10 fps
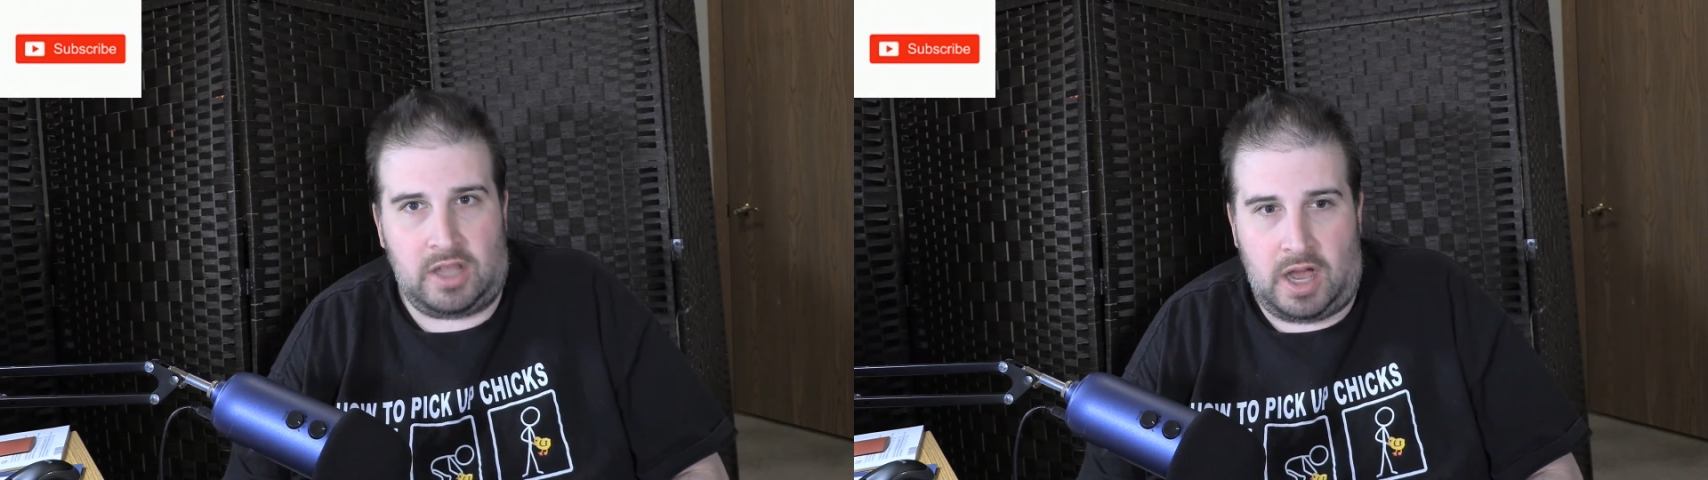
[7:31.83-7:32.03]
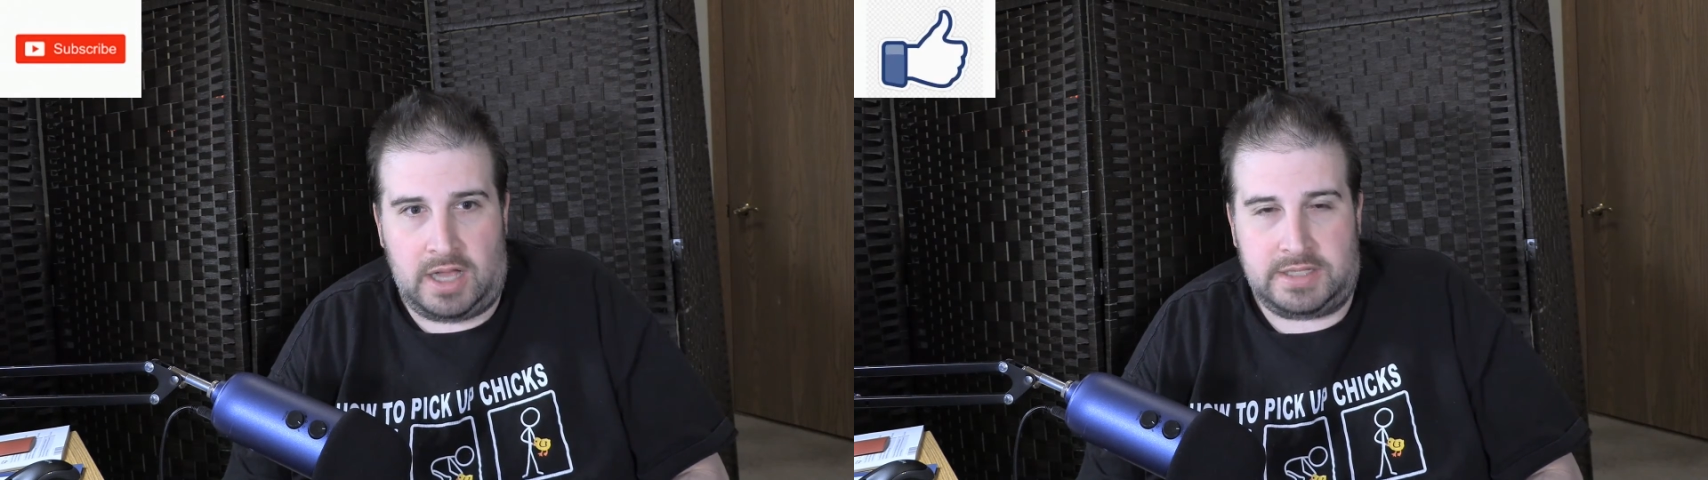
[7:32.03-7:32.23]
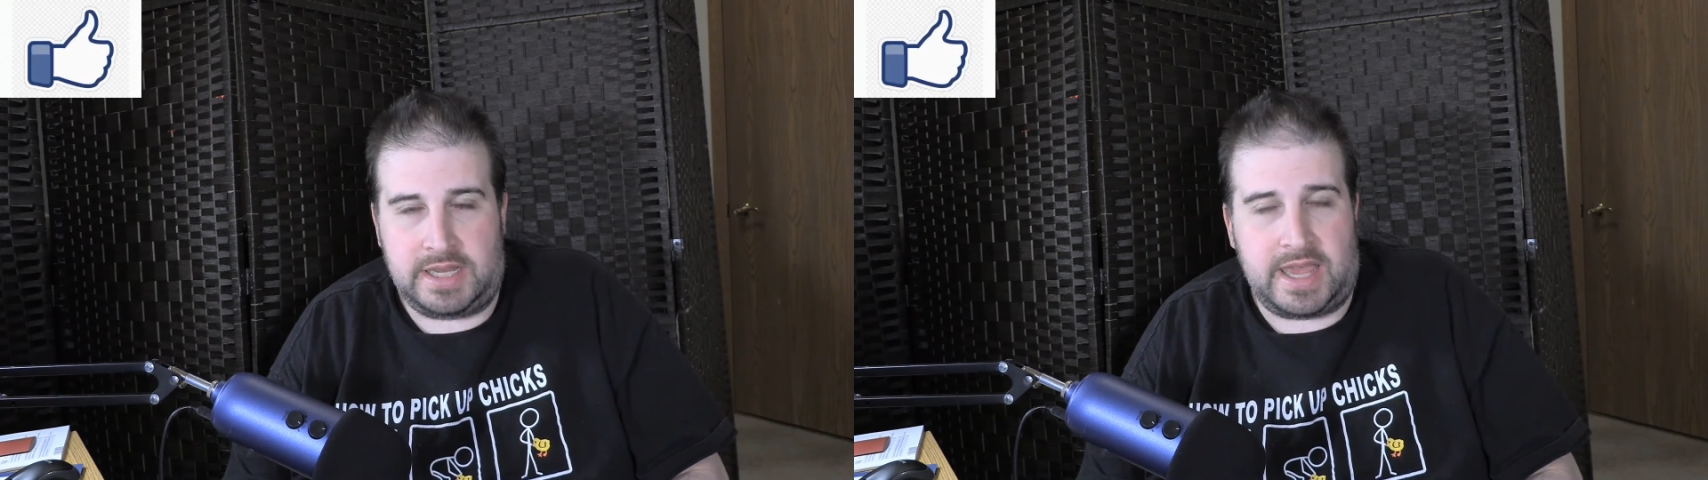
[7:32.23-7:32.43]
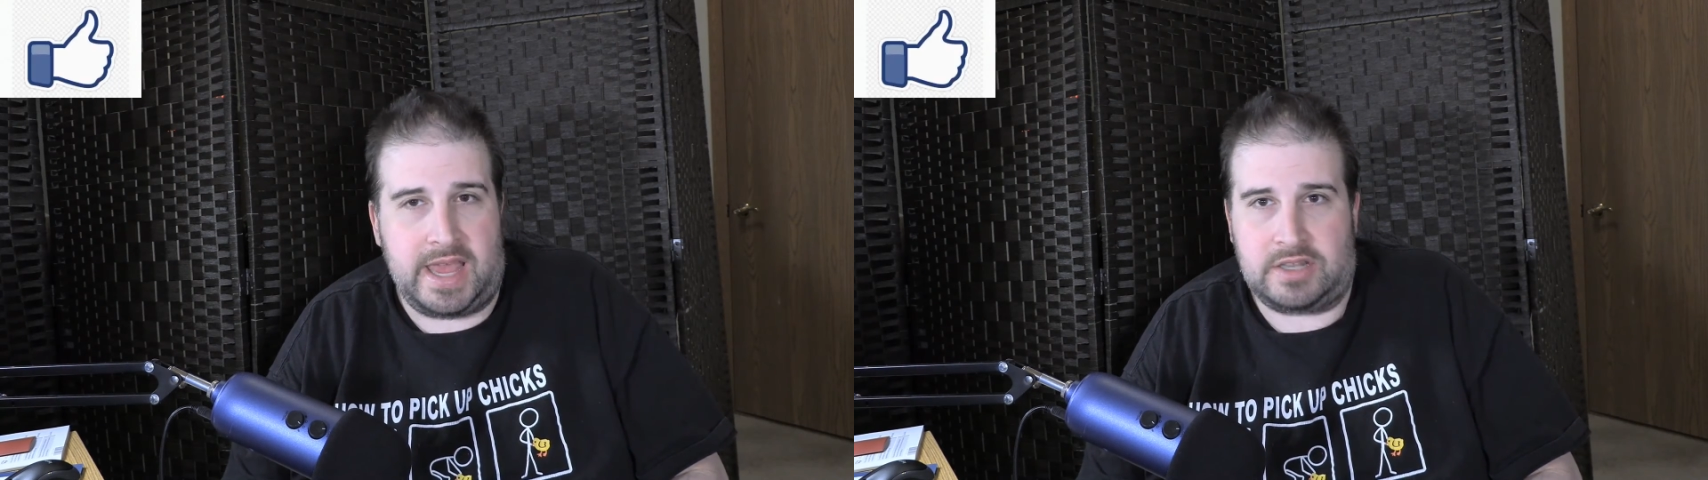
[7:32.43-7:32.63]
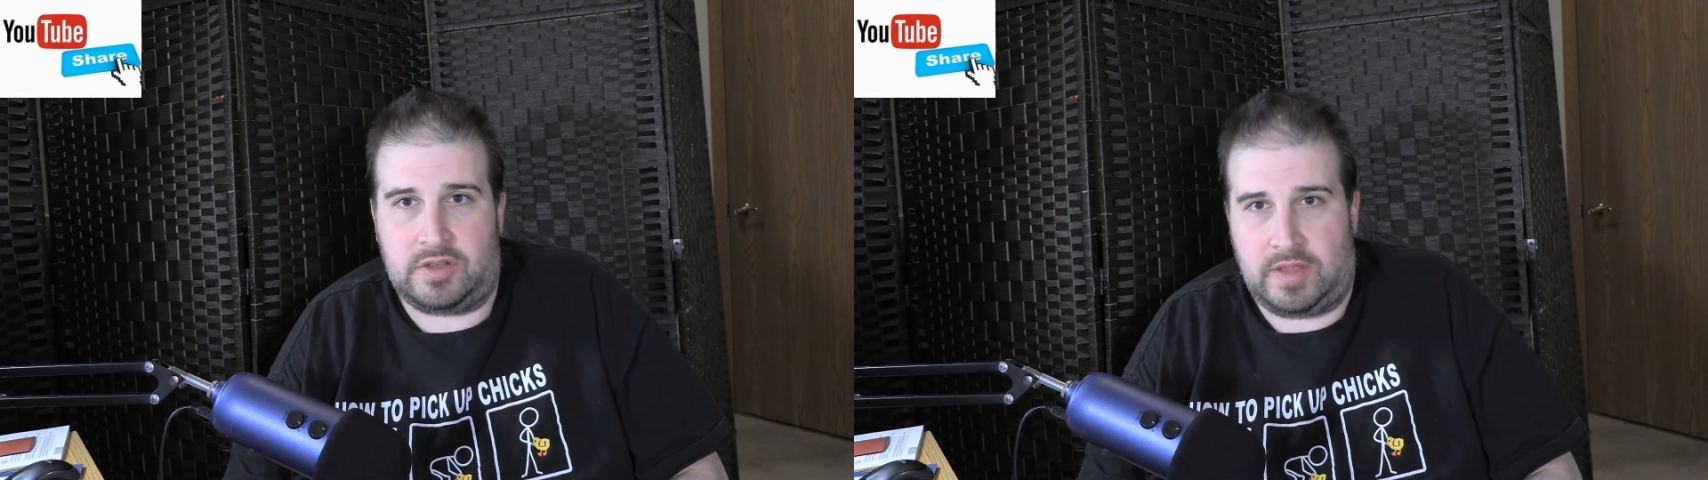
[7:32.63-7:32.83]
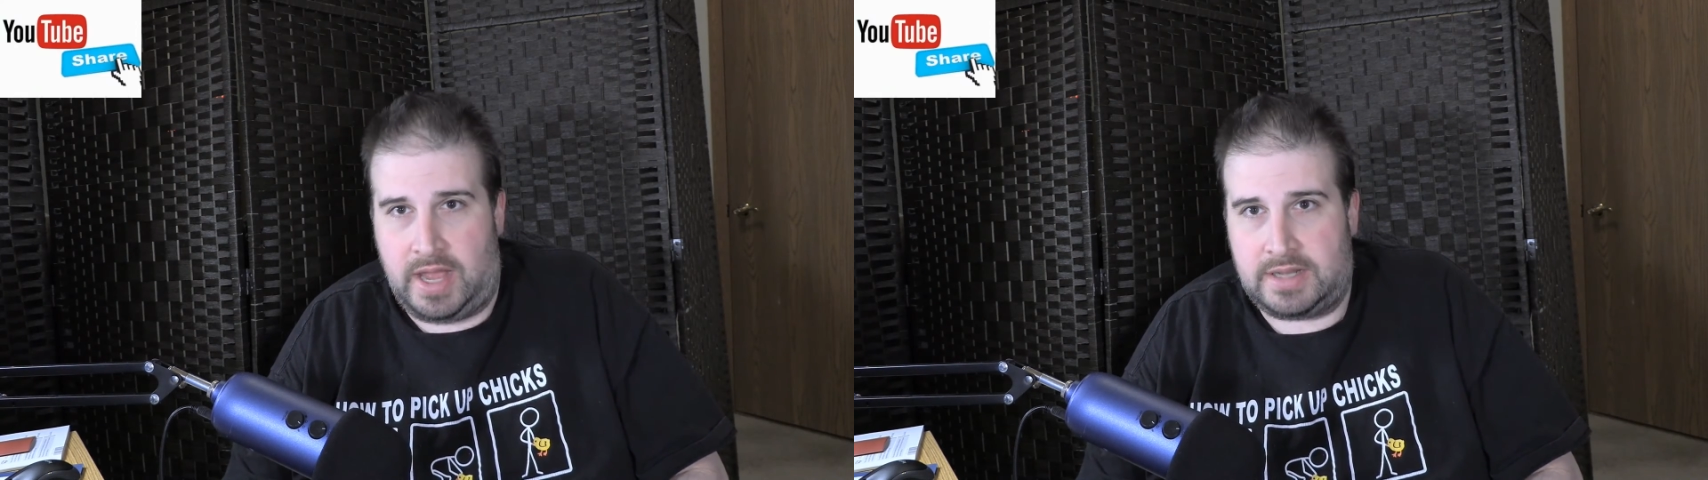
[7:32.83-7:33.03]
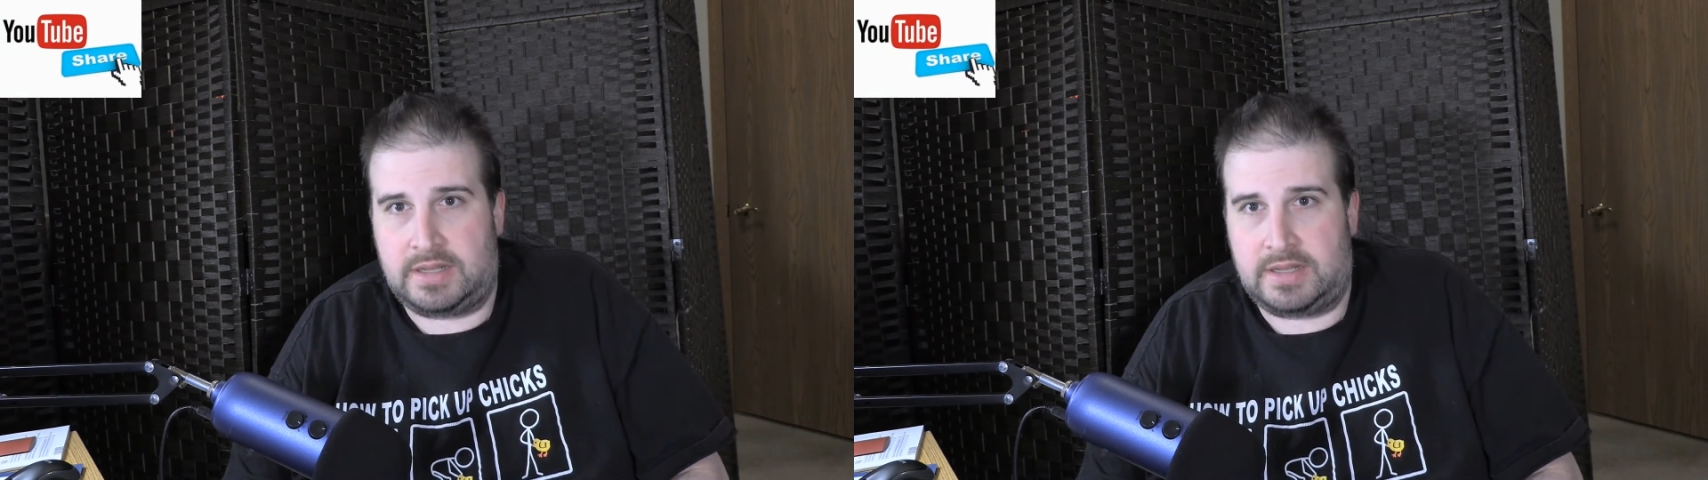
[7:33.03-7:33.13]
laws. He can't do that.